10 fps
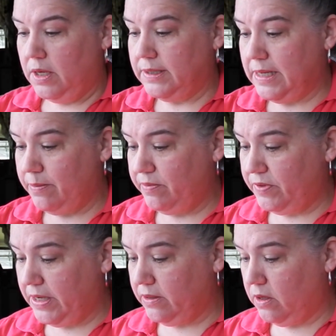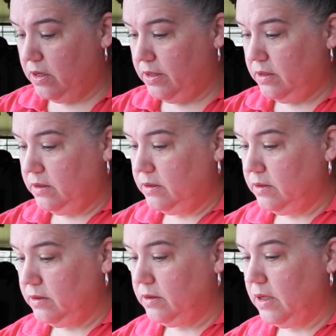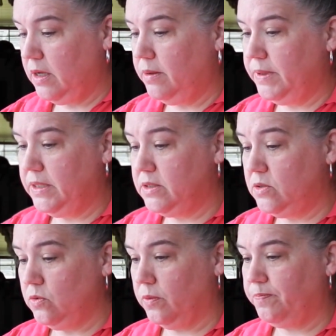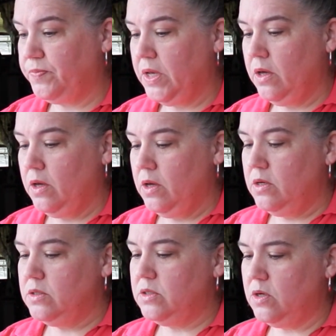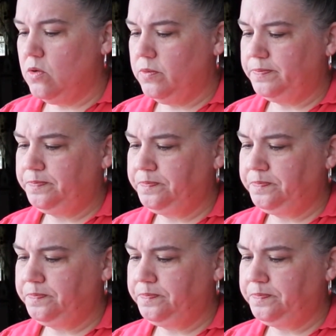a type of nylon. Um, it is tulle. So